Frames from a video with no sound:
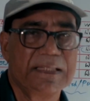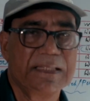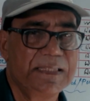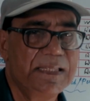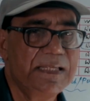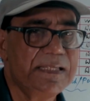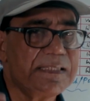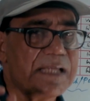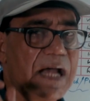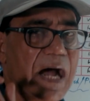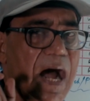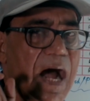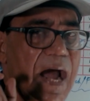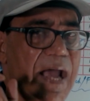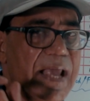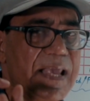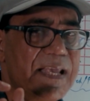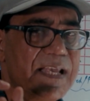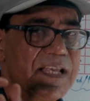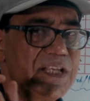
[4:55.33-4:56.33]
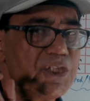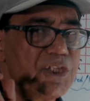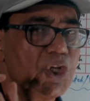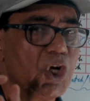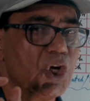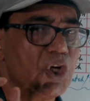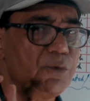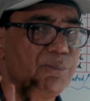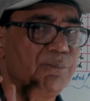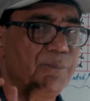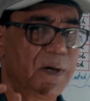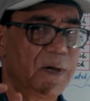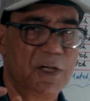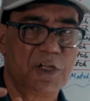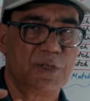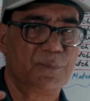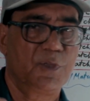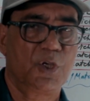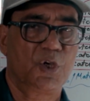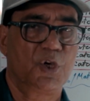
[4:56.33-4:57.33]
This I is not
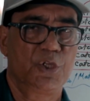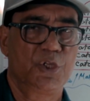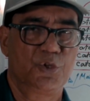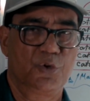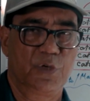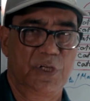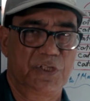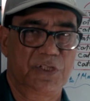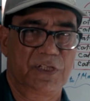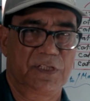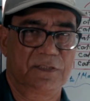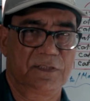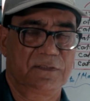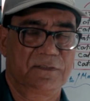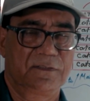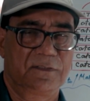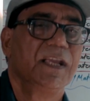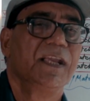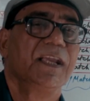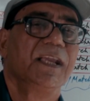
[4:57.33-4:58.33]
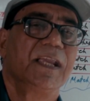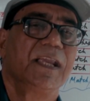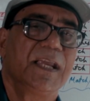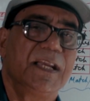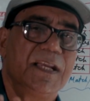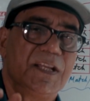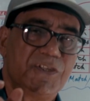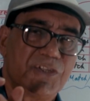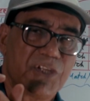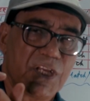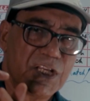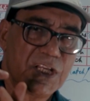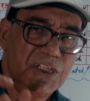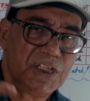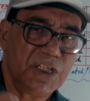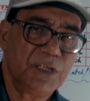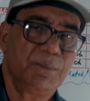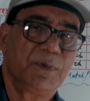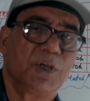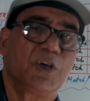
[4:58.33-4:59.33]
part of the conjugation. It is
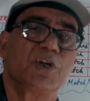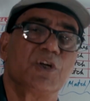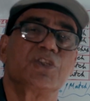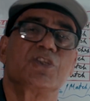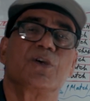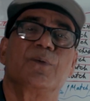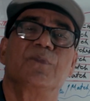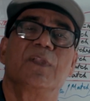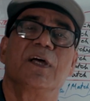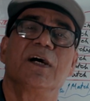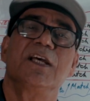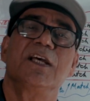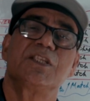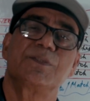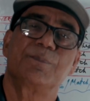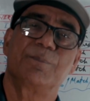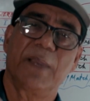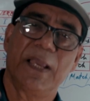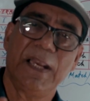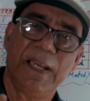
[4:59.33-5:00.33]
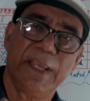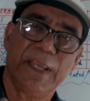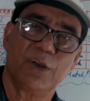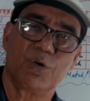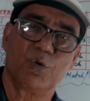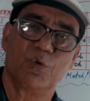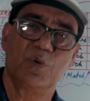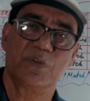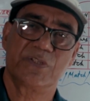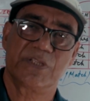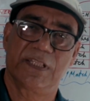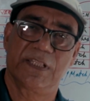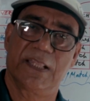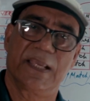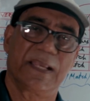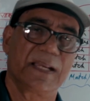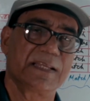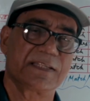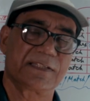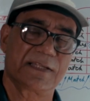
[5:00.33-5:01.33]
changing because of the spelling rules in
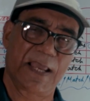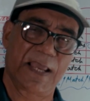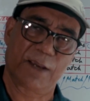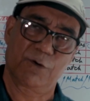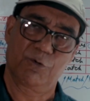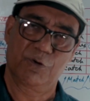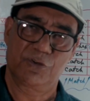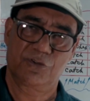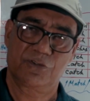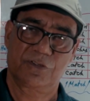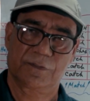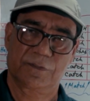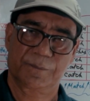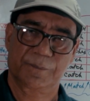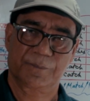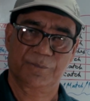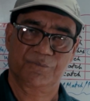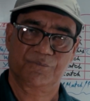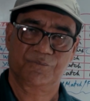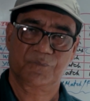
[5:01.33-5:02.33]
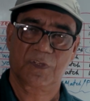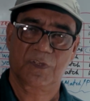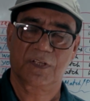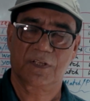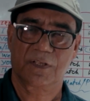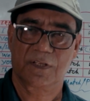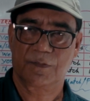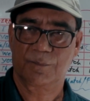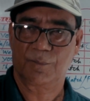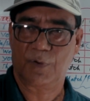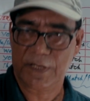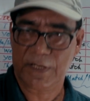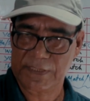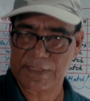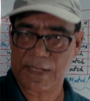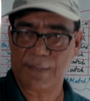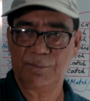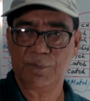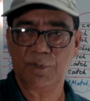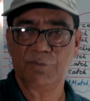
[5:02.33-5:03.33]
the English language. For
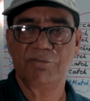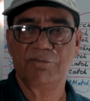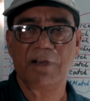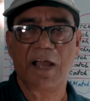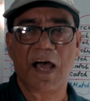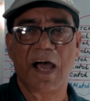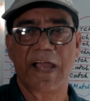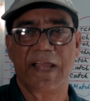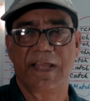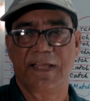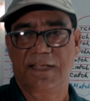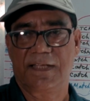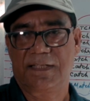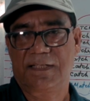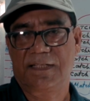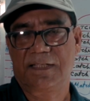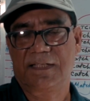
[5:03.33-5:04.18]
example, fly.